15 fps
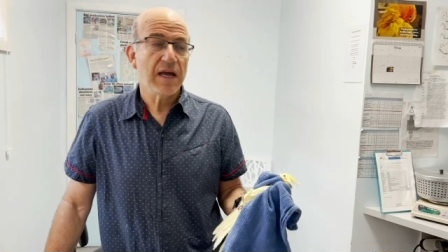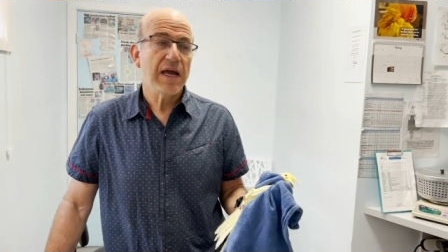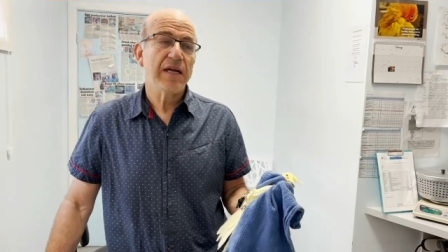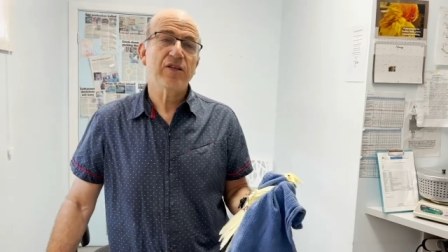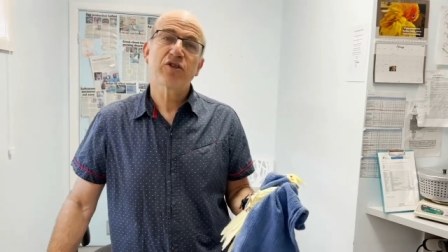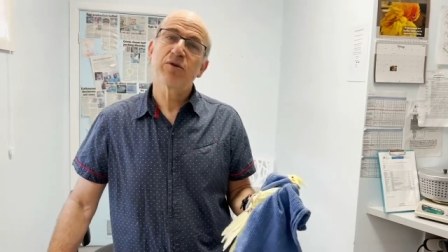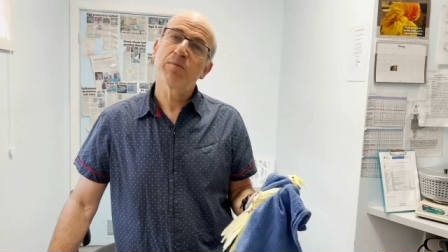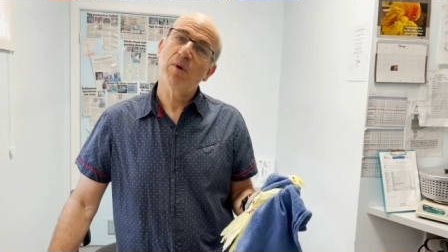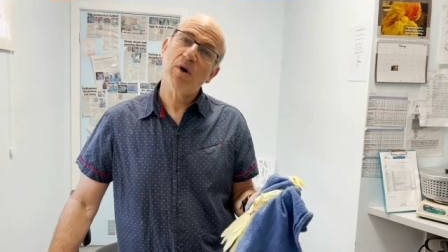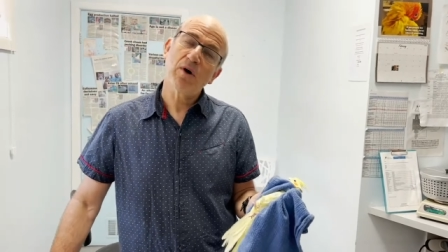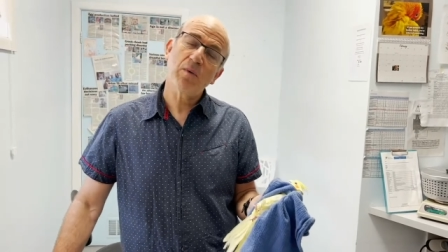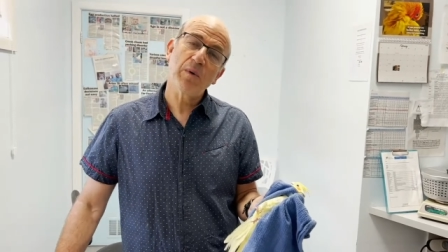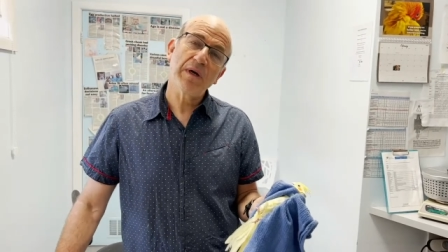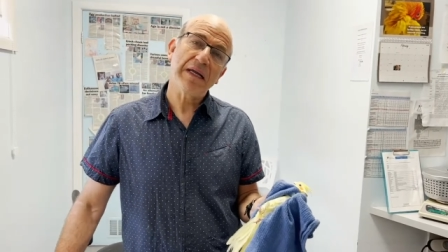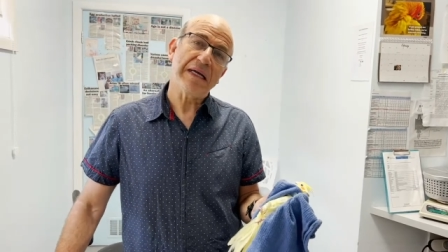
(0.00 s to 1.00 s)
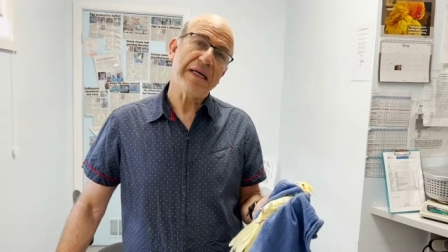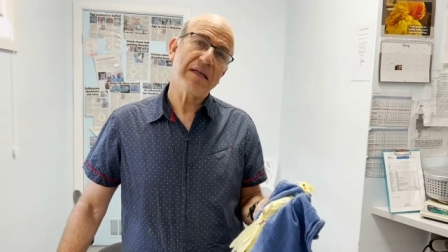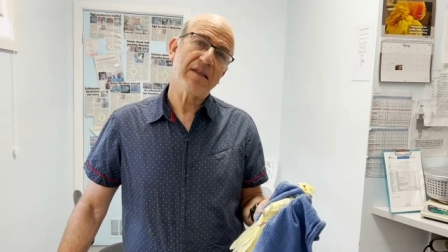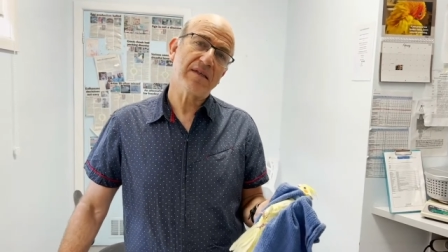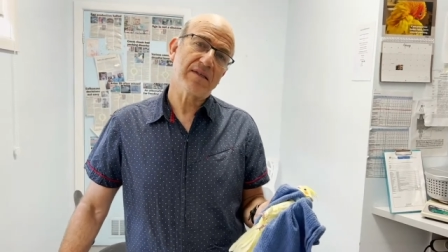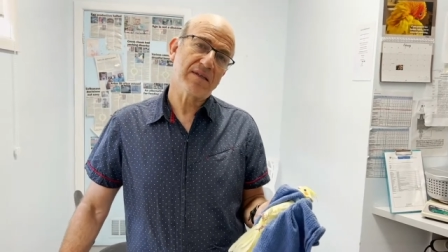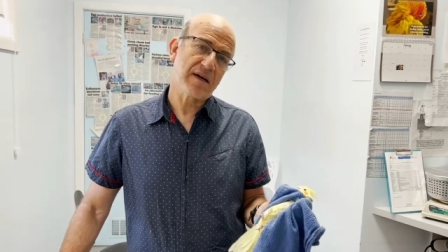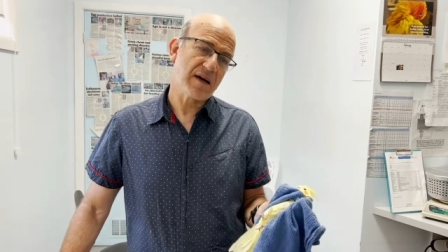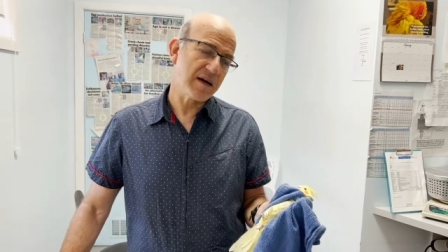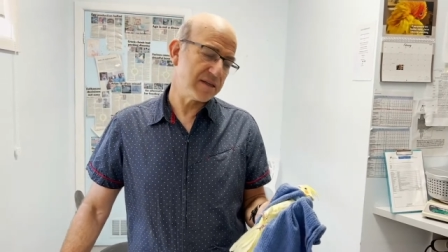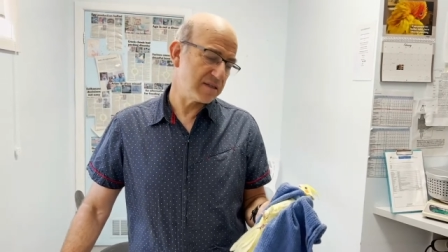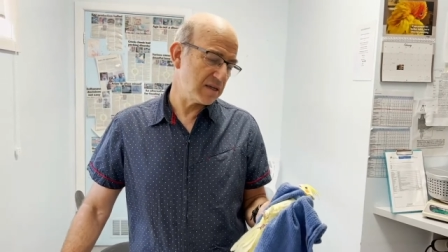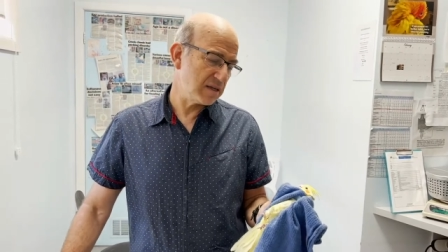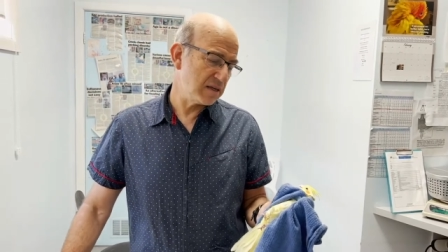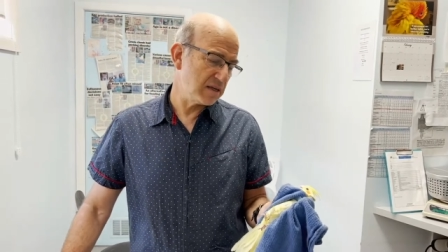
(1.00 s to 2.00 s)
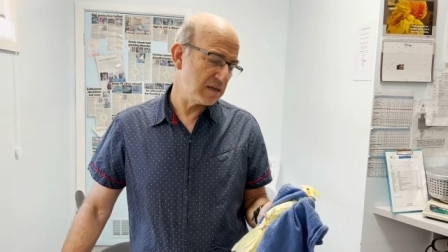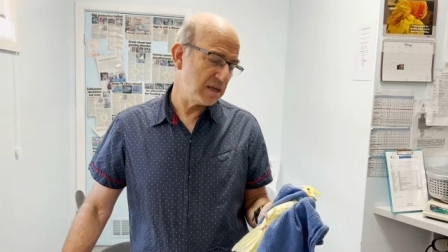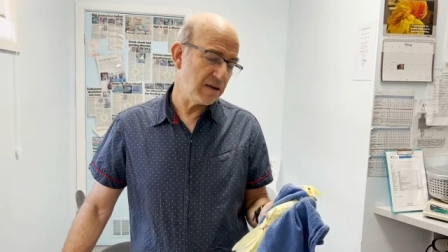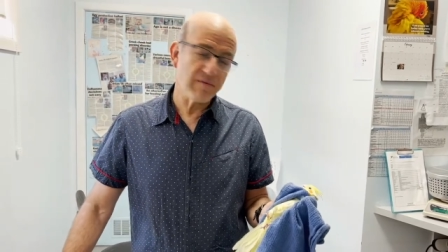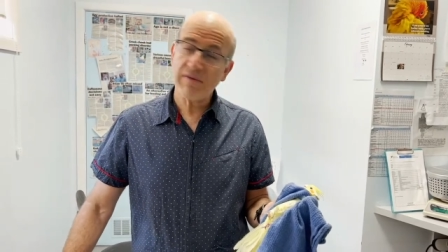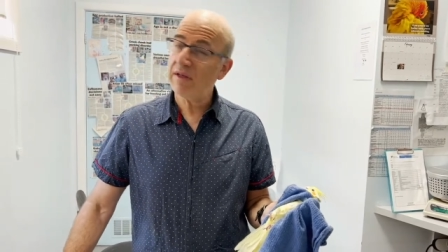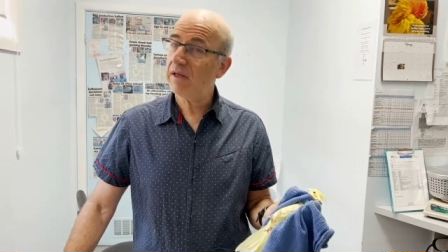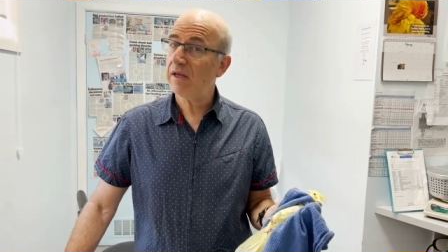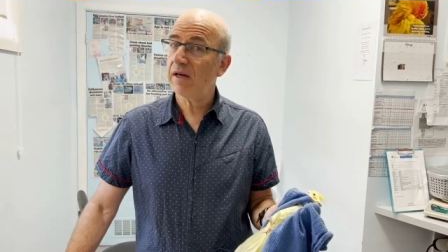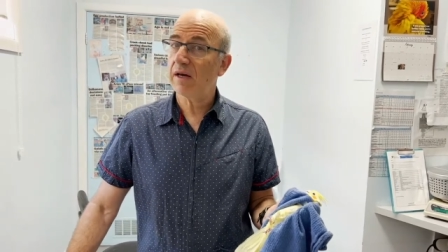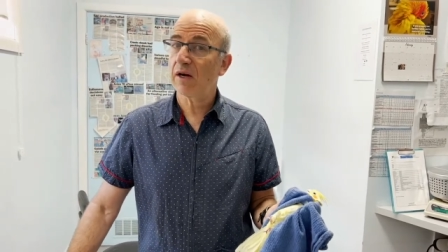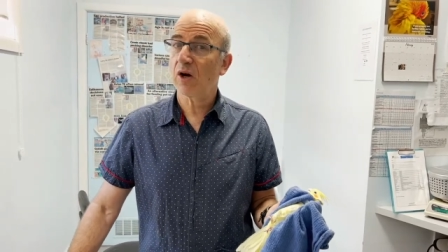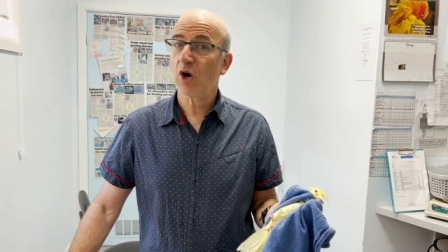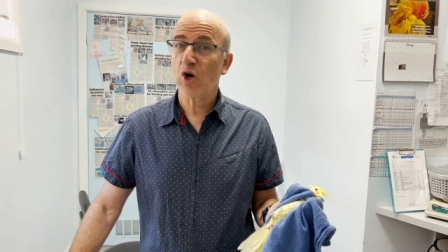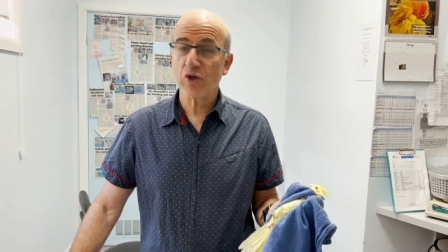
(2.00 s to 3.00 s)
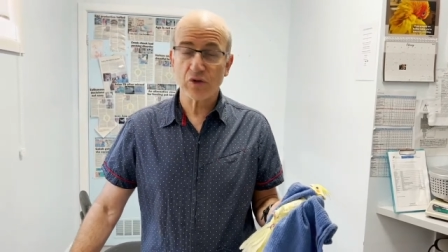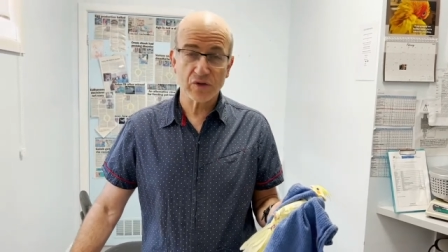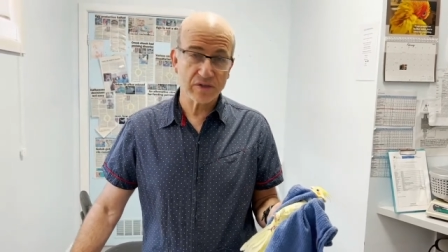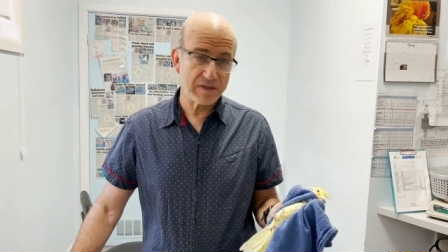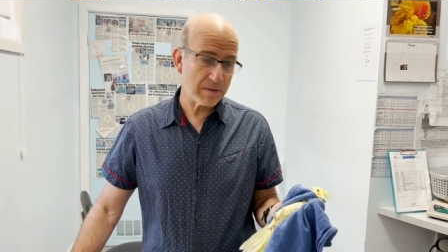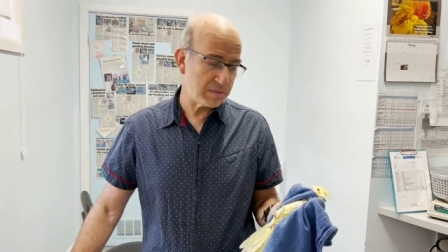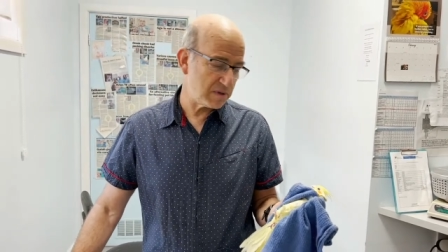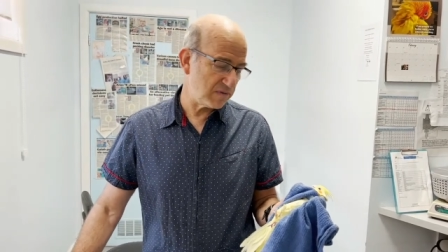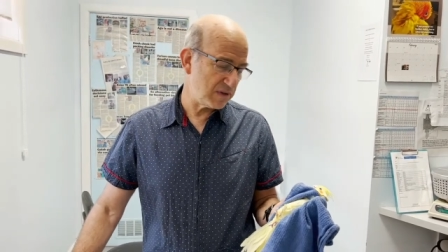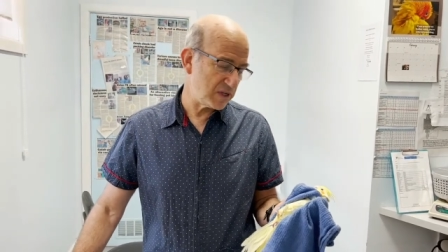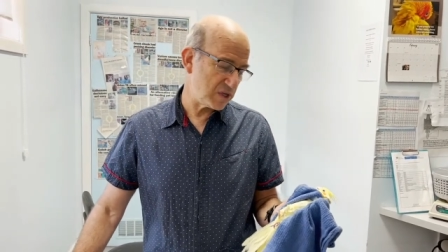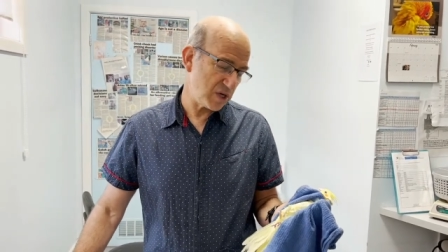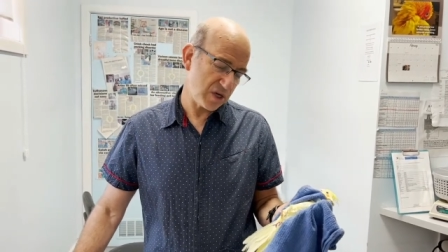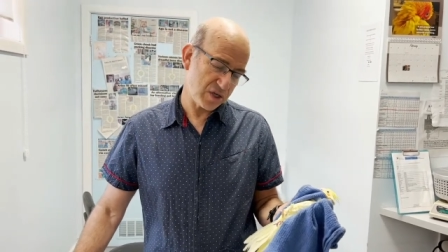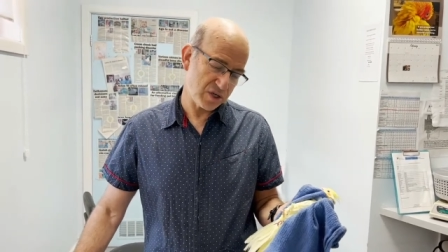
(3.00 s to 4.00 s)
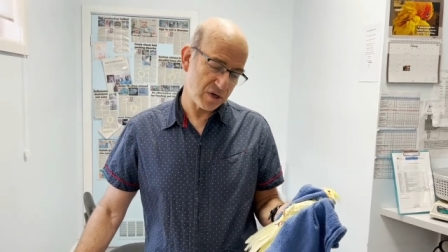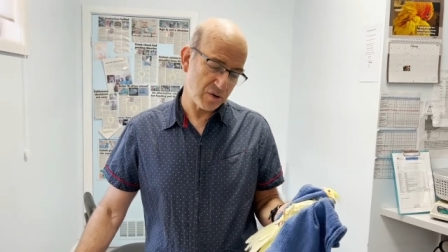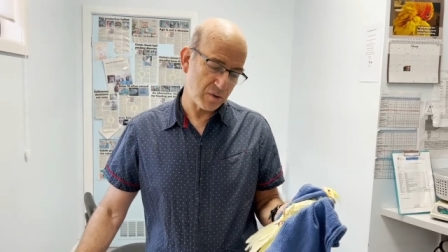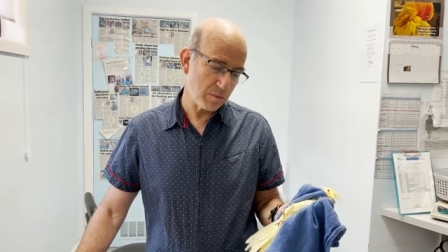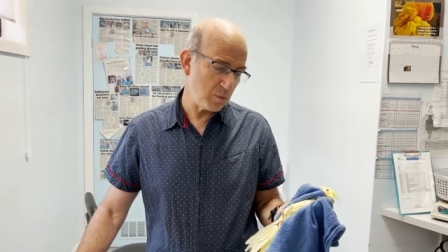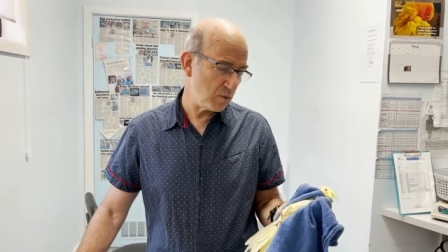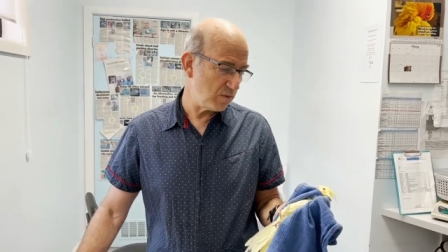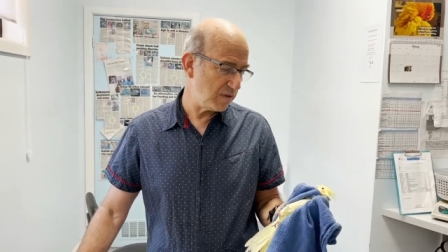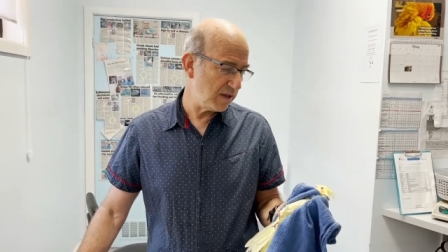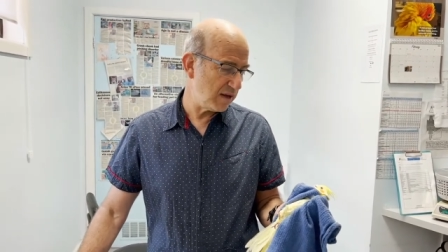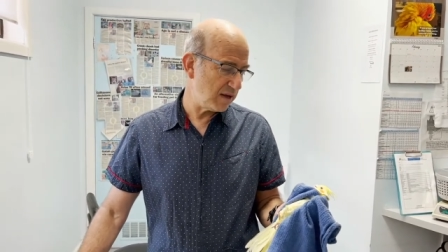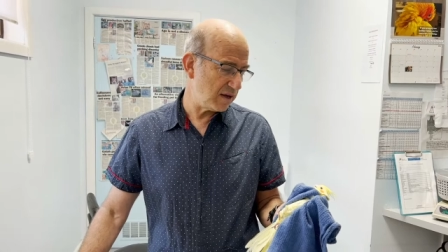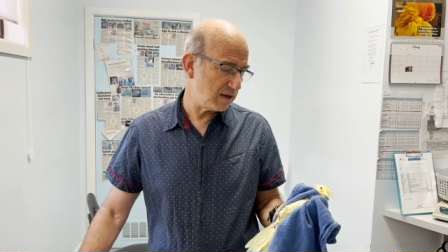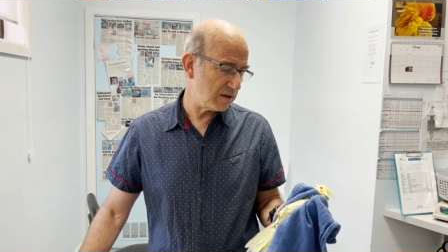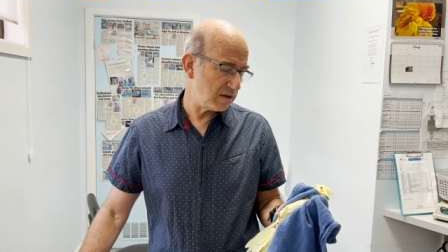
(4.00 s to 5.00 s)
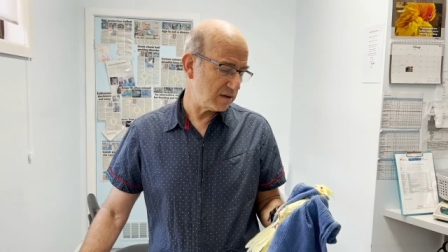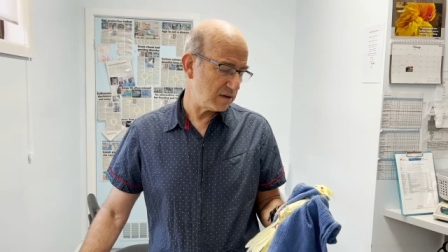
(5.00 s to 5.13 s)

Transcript: and tomorrow we'll anaesthetize and give the contraceptive injection and remove the egg.